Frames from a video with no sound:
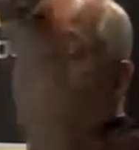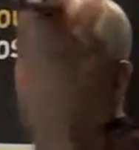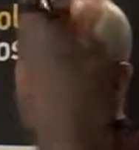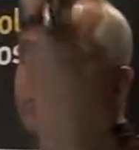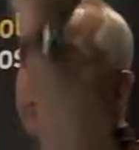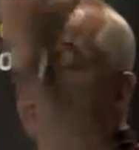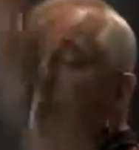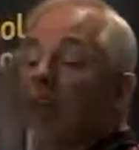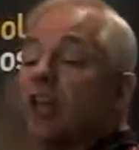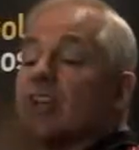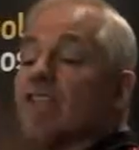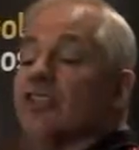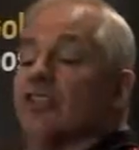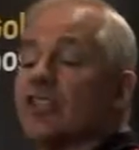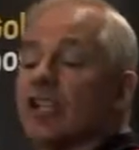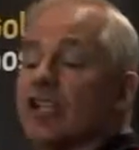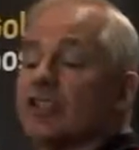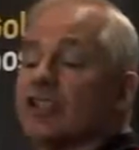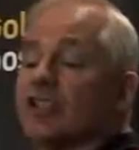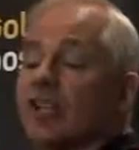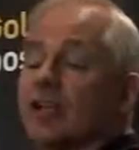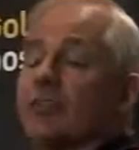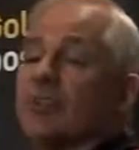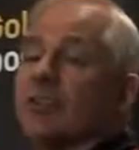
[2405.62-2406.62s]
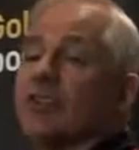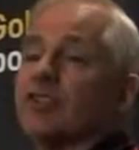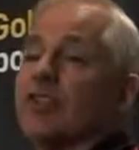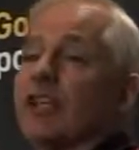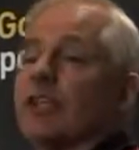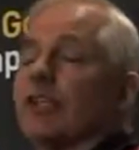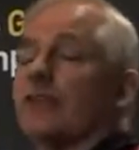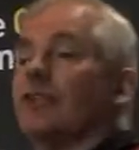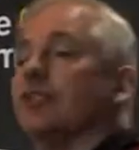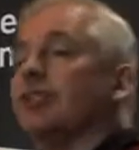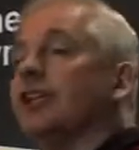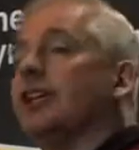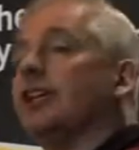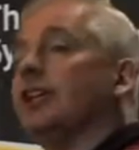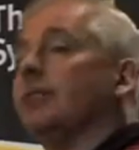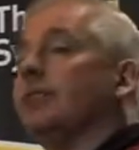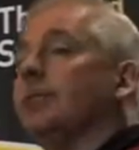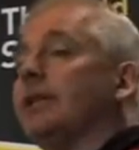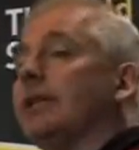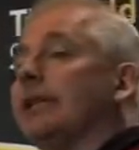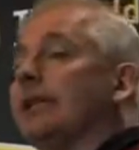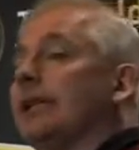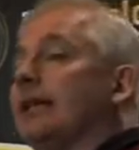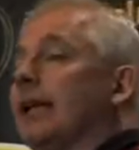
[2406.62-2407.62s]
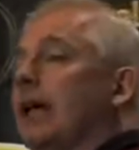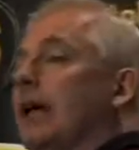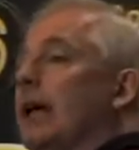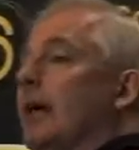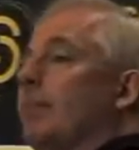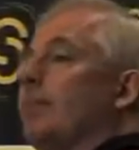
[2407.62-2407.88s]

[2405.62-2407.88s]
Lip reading: 400%, 16% of the GDP